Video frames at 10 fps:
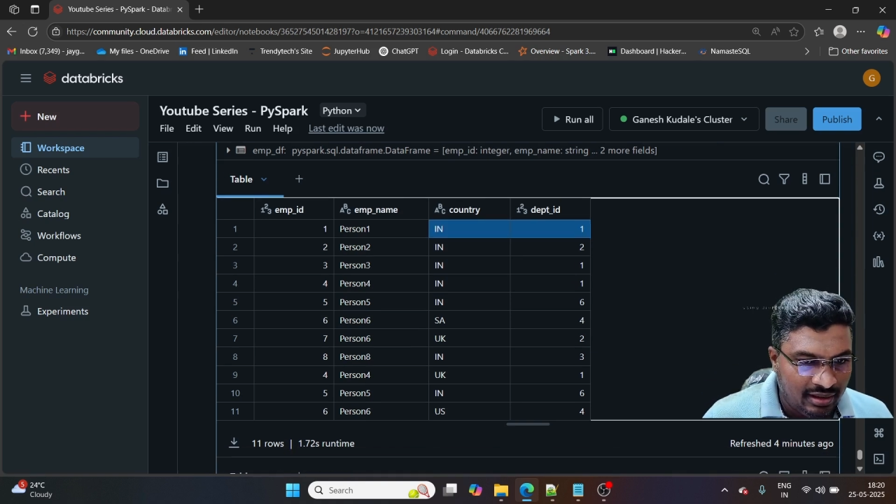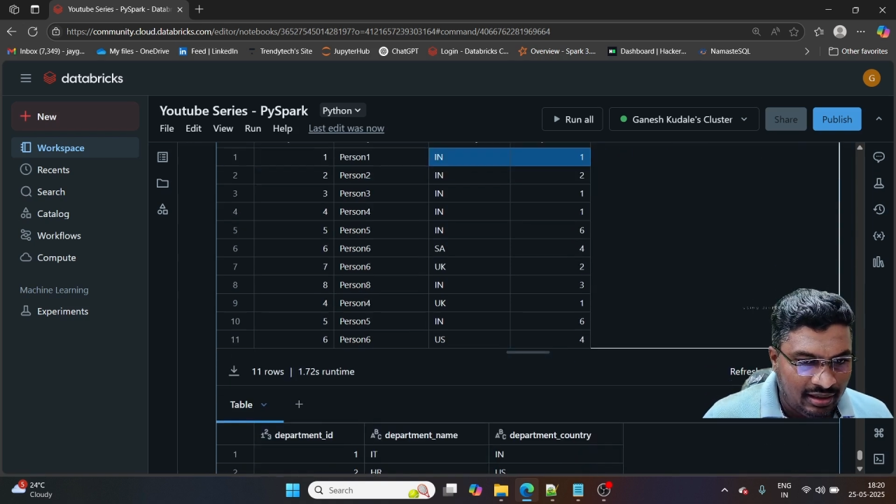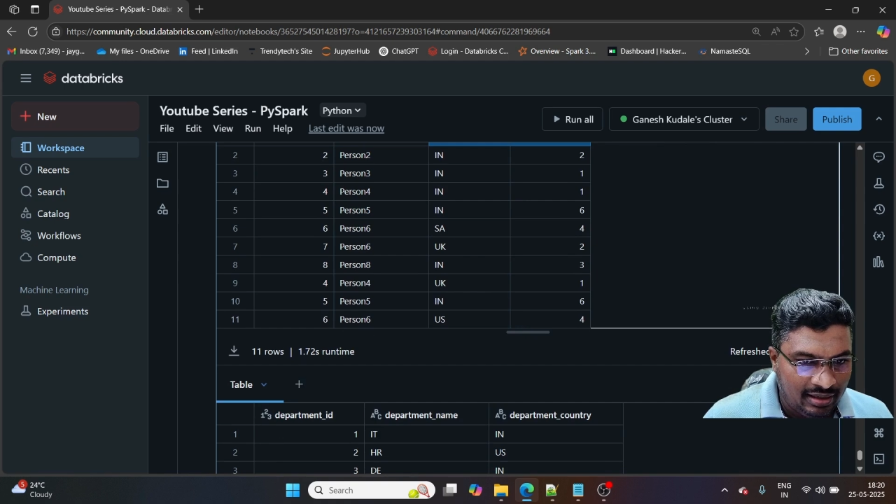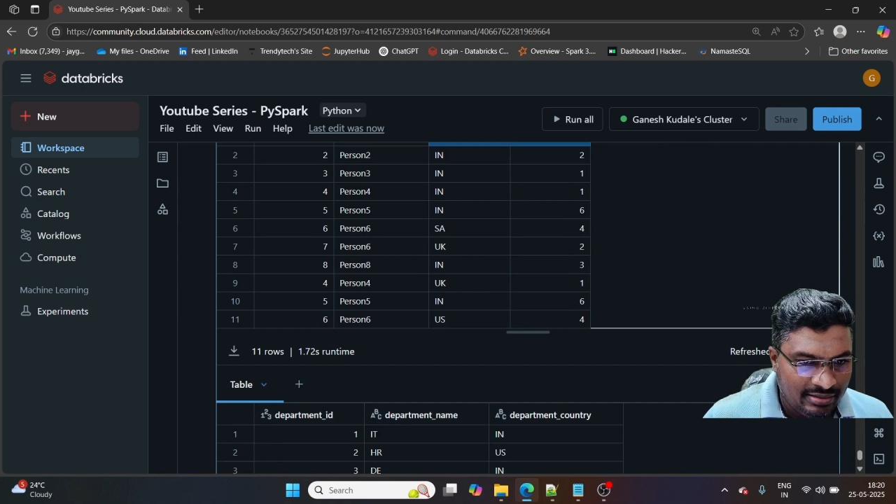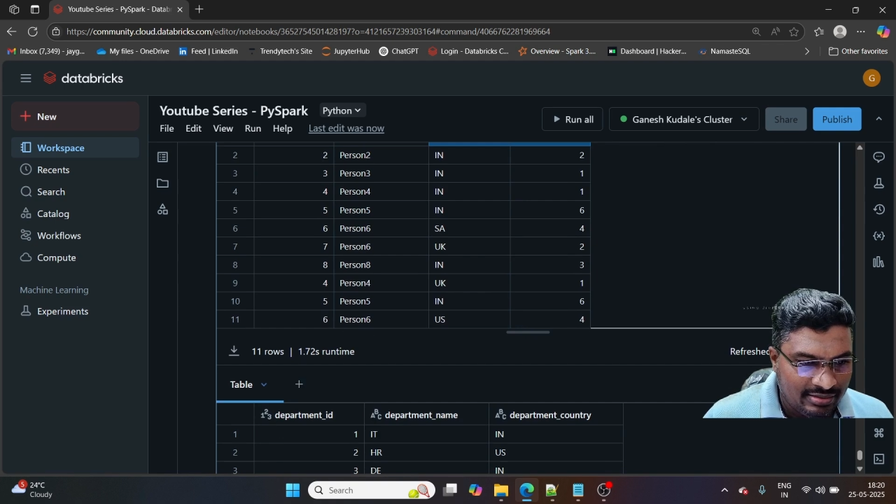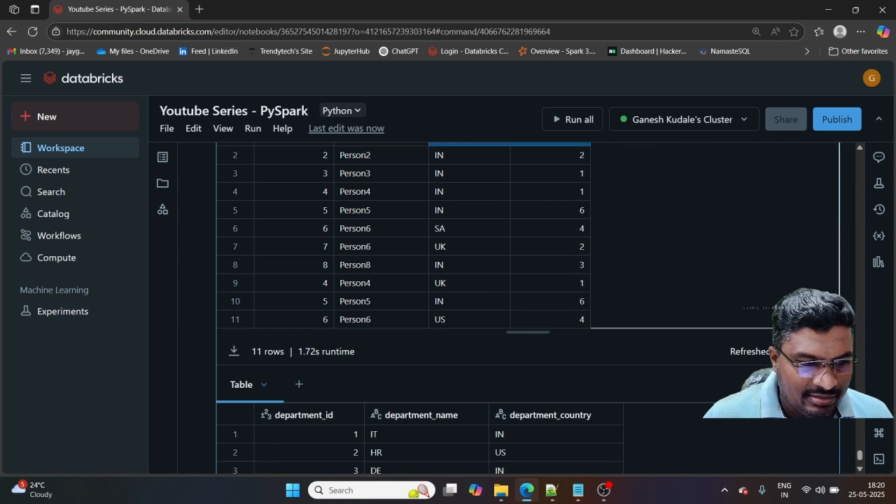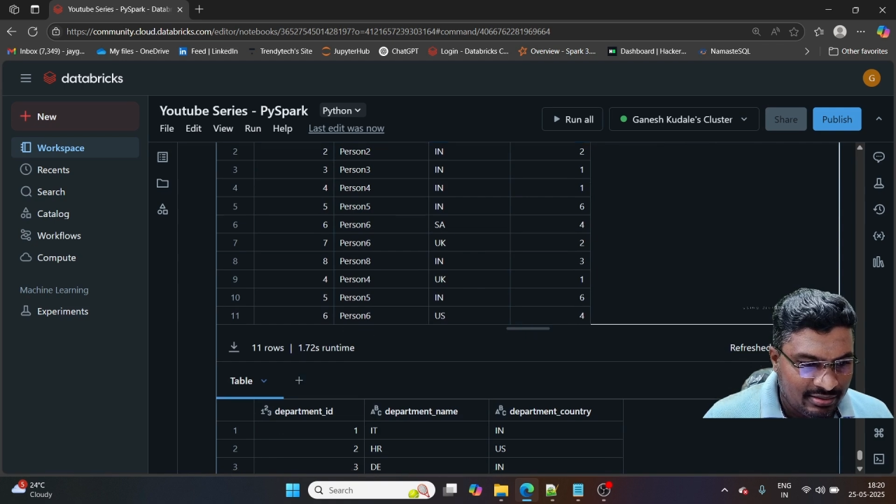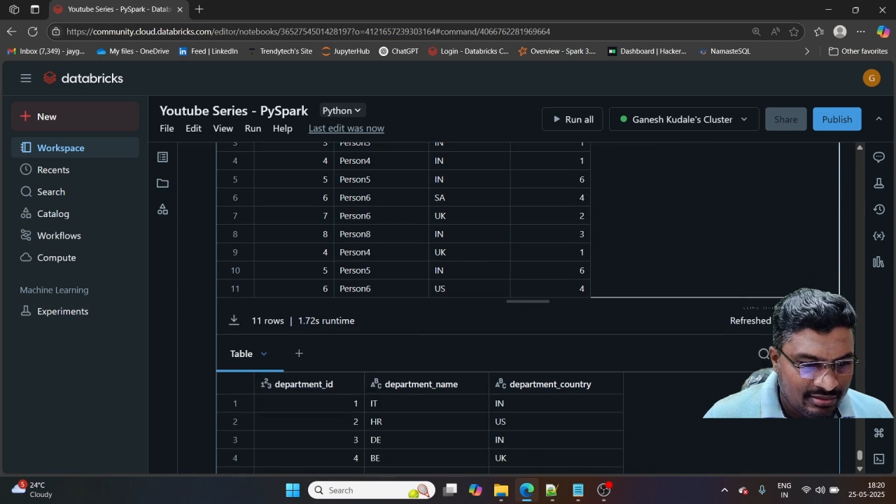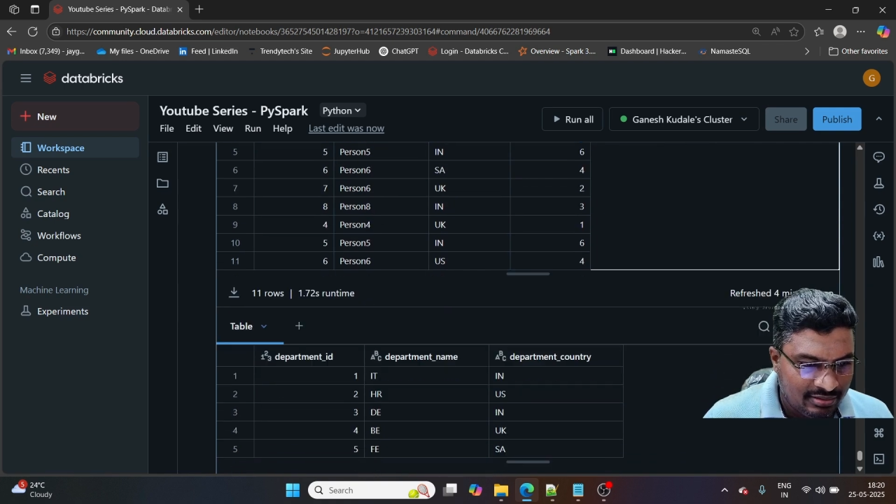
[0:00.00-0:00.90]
has